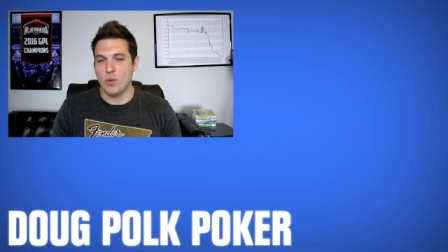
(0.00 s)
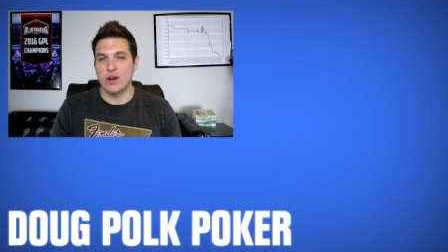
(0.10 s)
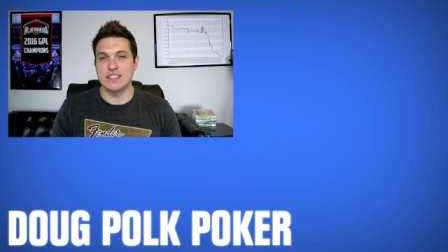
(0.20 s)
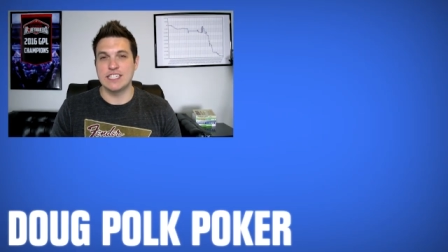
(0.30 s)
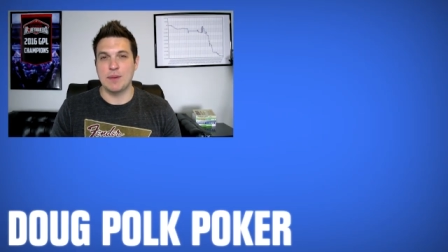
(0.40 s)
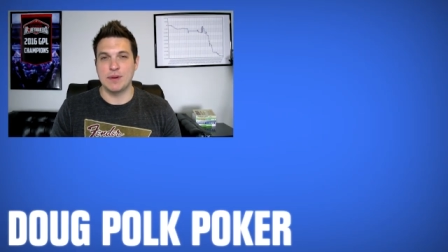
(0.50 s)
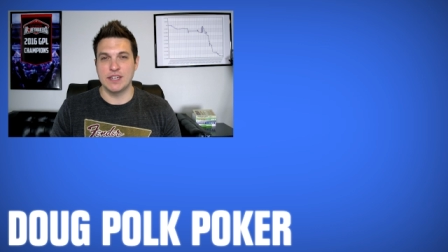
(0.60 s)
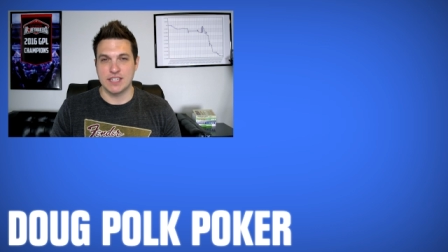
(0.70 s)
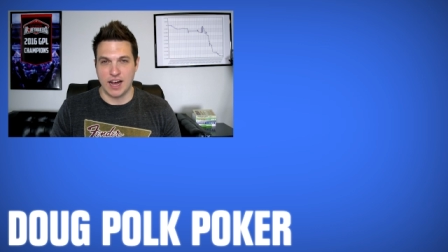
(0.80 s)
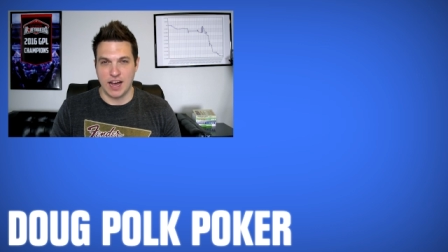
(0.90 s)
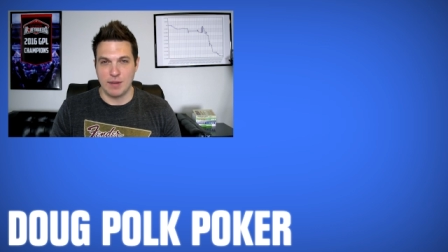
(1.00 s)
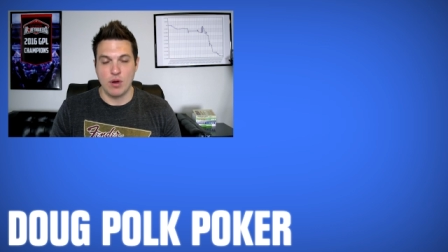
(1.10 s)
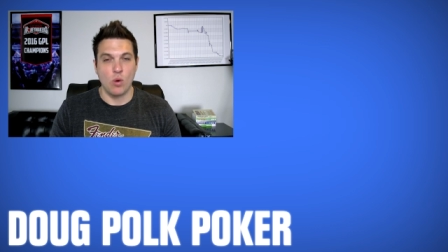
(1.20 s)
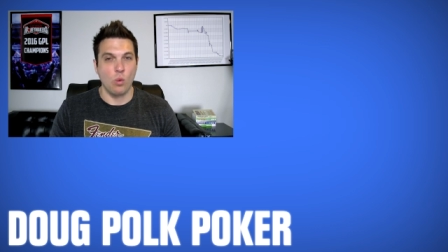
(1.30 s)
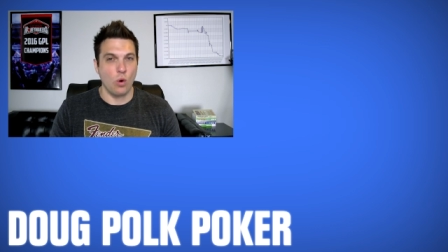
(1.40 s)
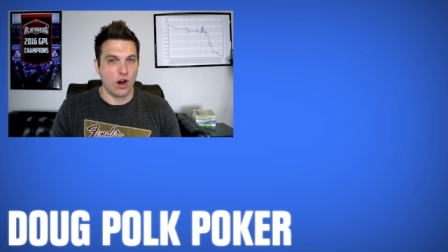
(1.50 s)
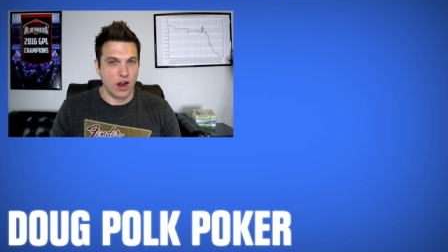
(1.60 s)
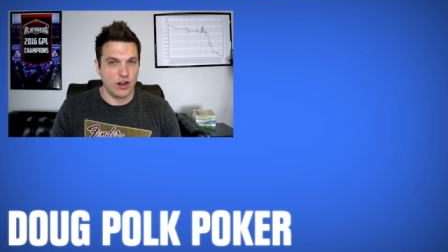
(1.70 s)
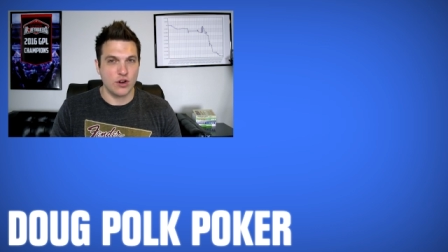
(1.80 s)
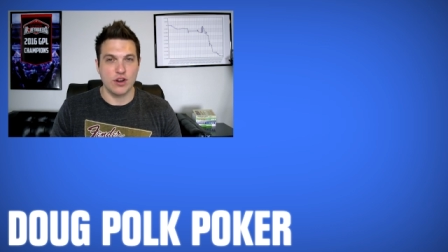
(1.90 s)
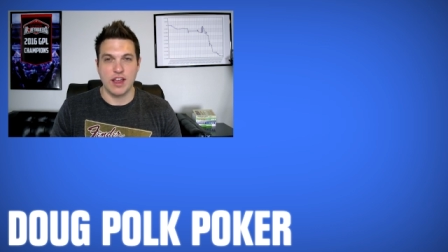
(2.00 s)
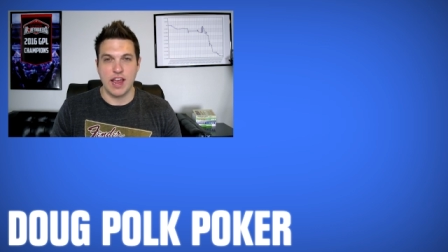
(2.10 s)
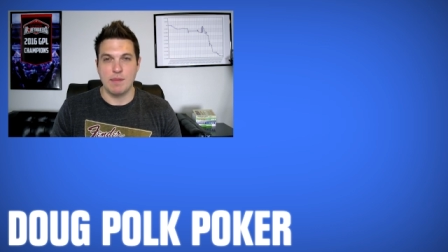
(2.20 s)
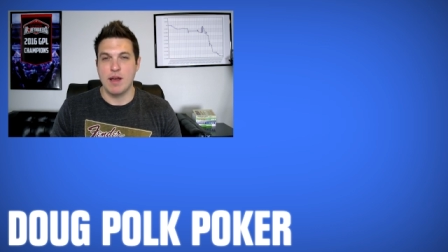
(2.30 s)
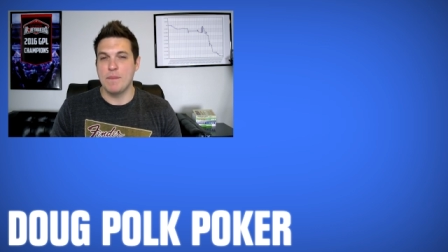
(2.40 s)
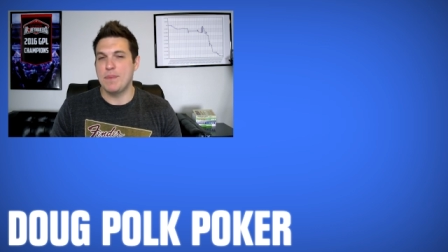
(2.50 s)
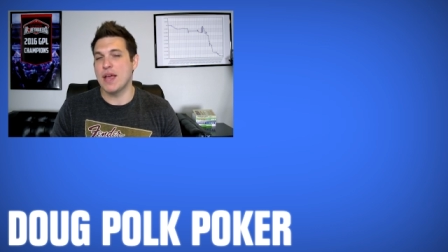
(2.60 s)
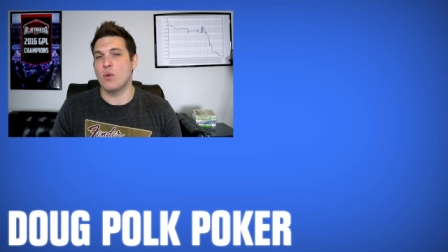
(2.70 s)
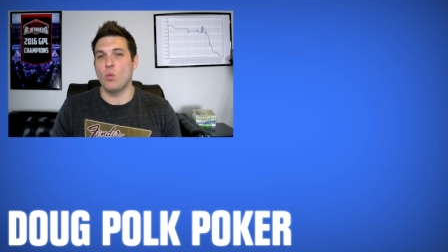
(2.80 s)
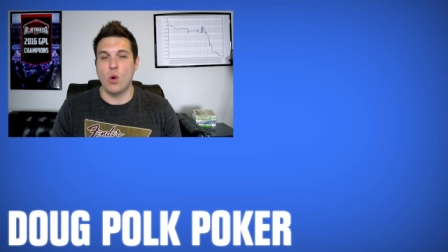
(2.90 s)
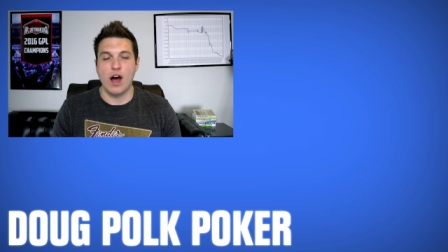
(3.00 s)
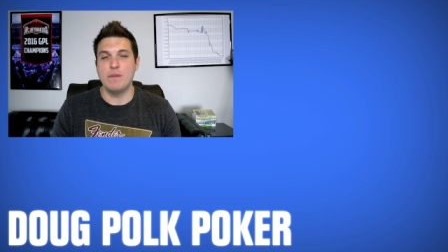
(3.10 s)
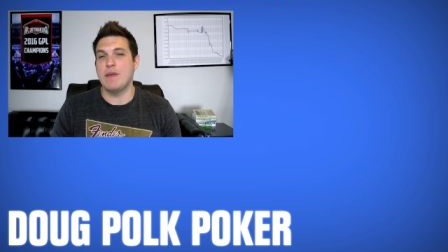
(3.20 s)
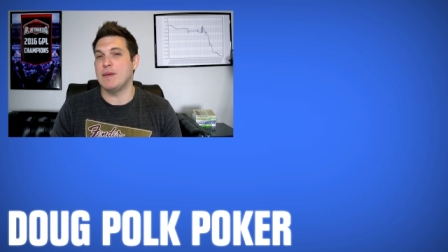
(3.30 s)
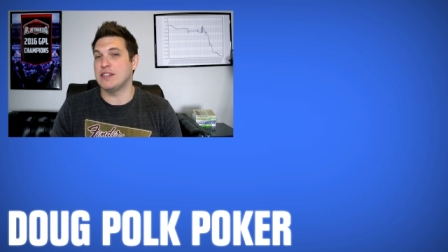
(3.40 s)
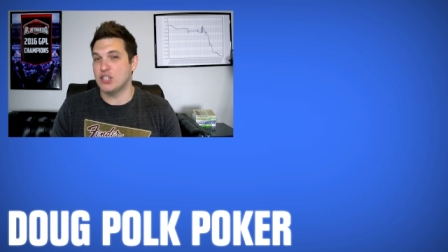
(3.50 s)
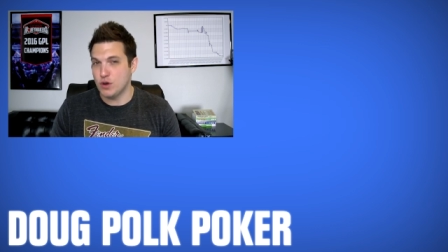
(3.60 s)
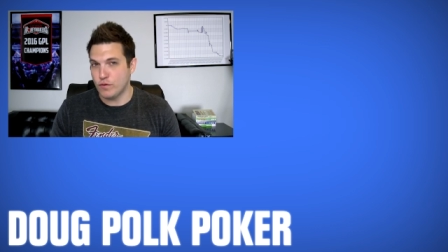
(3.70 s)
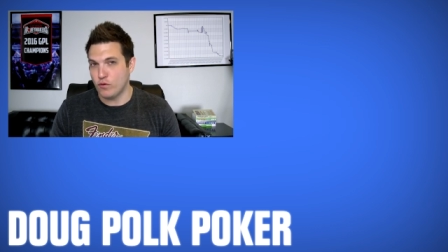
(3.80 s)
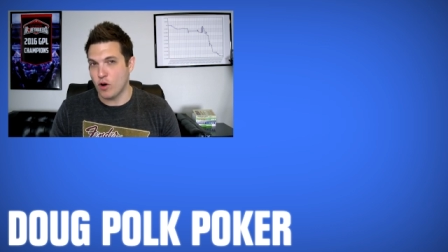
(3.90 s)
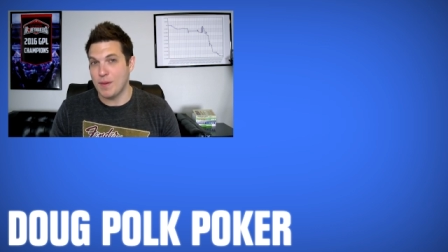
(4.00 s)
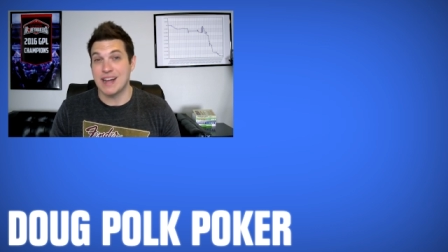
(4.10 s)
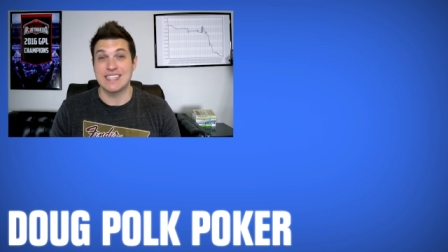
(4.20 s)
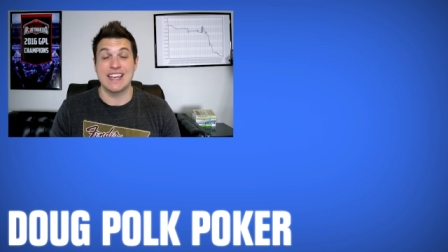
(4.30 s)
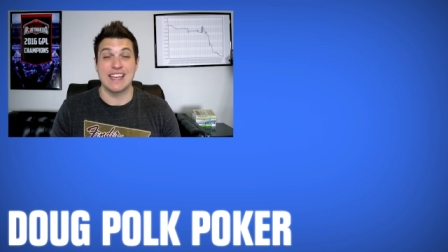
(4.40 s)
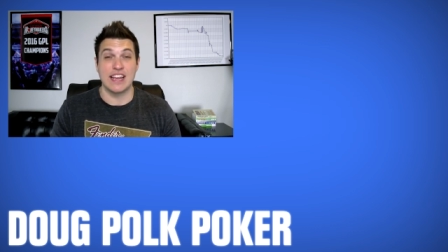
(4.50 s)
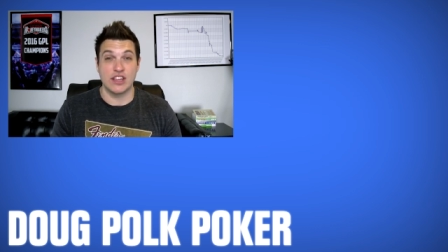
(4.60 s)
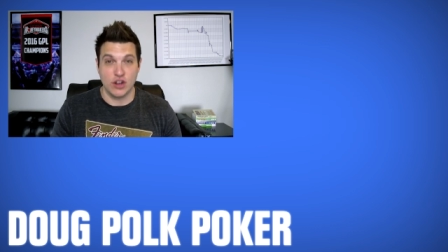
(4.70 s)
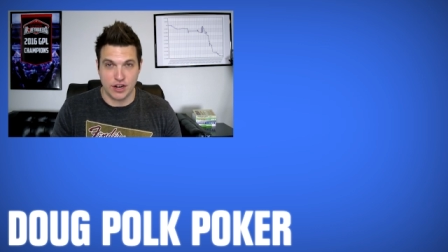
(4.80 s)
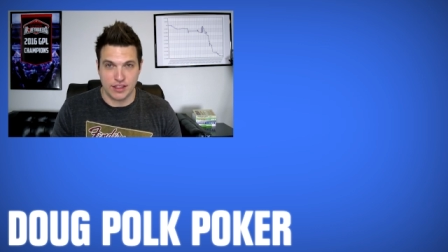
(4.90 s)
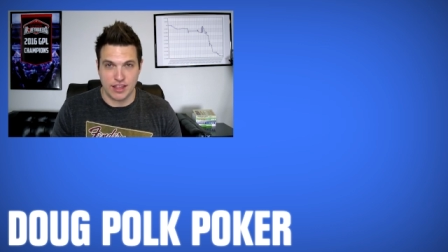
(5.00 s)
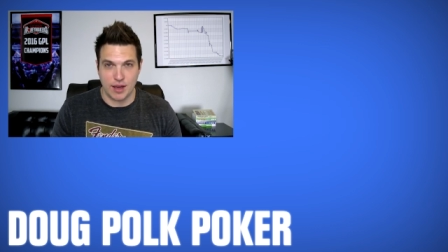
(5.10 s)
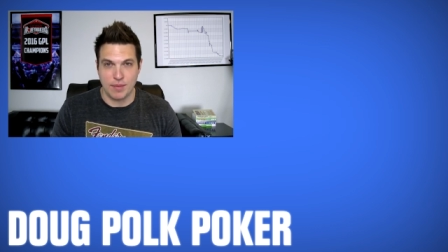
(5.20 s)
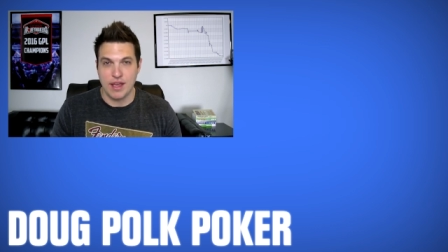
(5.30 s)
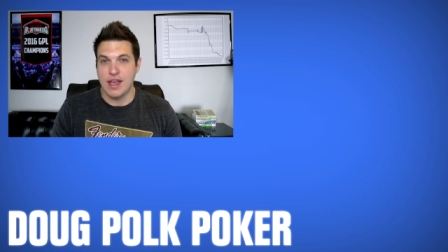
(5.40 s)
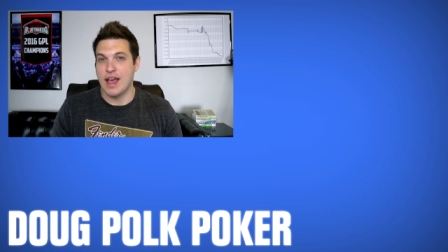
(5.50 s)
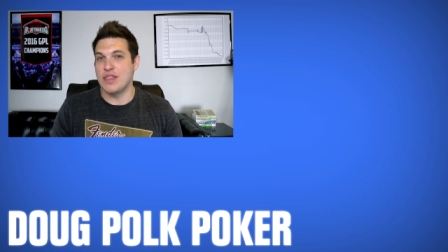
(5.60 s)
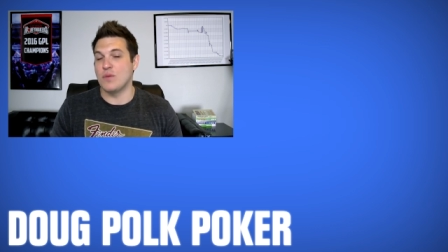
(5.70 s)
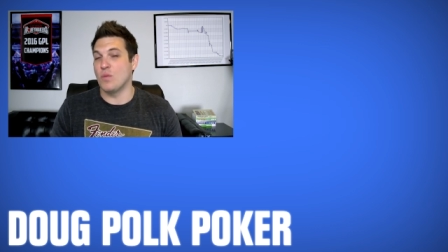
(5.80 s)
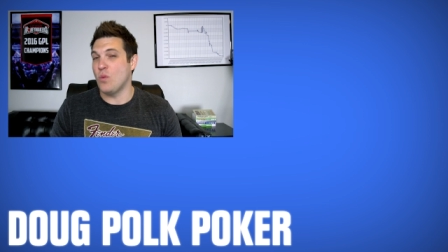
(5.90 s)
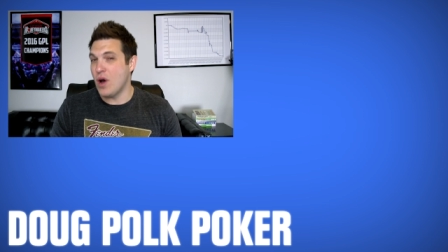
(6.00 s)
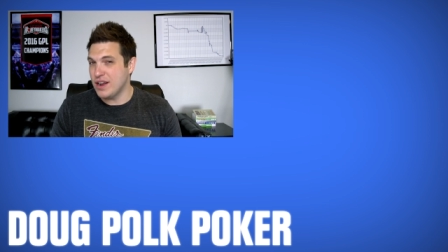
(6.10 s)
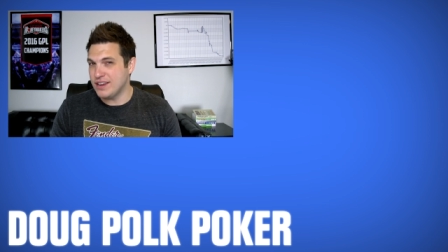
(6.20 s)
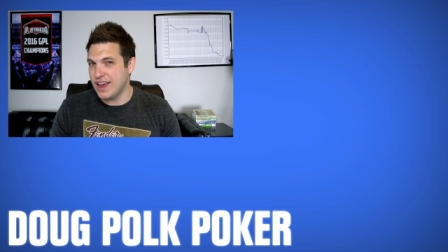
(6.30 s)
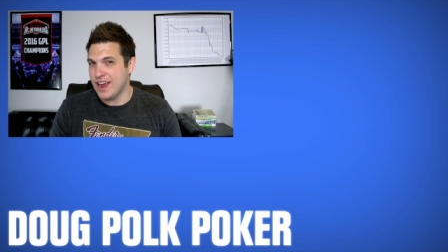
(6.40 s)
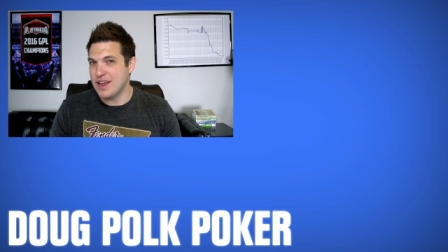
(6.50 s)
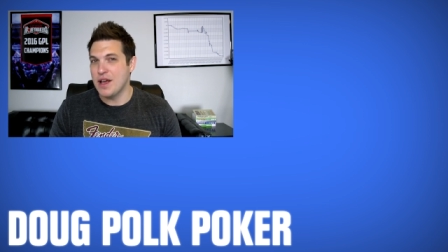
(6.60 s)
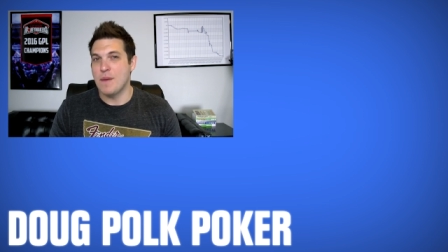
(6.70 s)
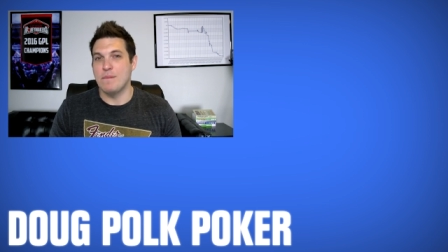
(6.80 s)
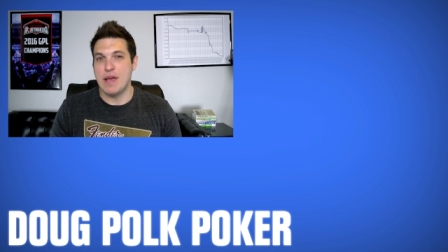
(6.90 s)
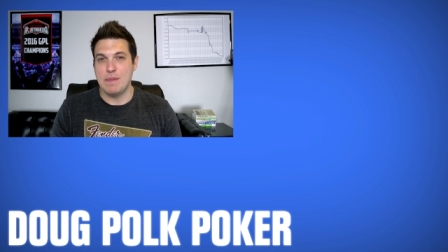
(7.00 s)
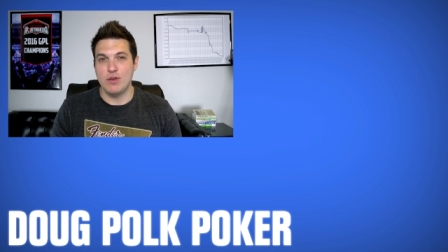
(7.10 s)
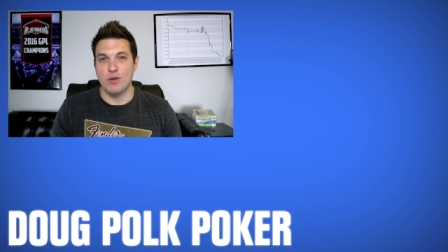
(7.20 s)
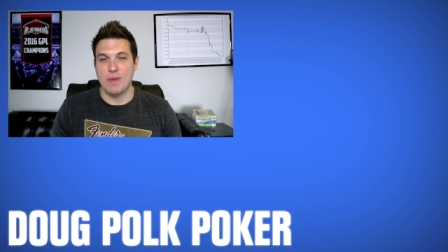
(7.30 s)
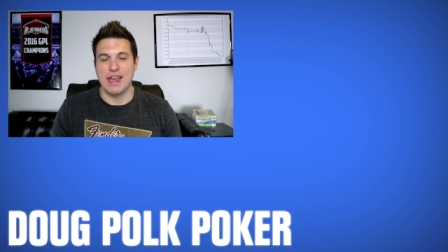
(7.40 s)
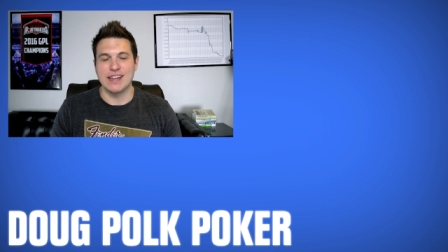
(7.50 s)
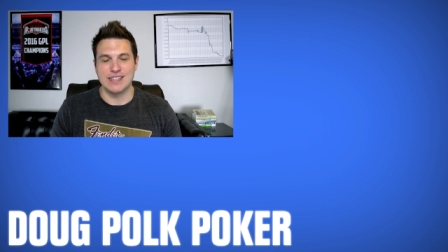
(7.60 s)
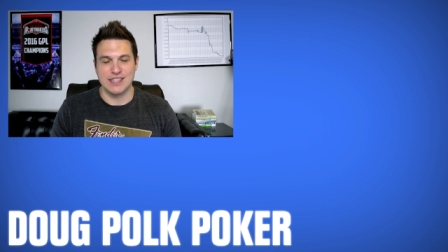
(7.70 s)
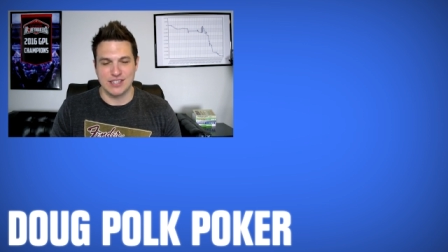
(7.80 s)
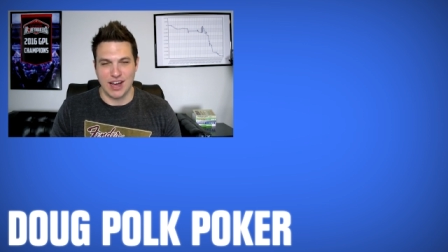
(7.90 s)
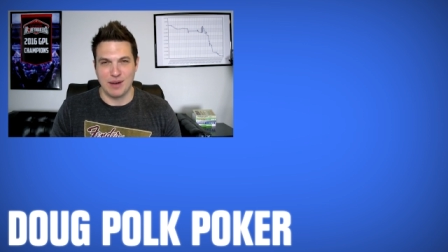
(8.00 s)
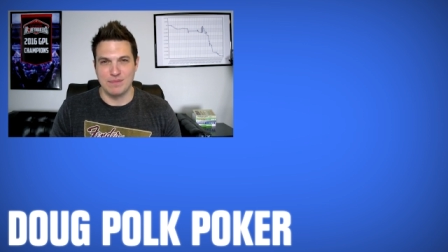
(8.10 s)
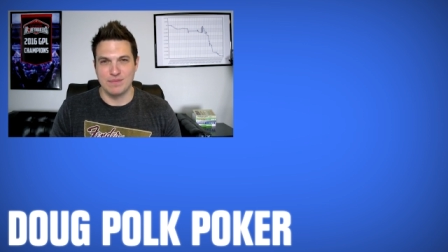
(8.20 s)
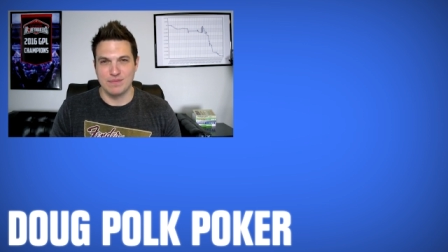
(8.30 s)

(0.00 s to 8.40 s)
it one step at a time, work on your game, pick one, maybe 2 formats and get good at them, and then one day, maybe you'll make it to the top.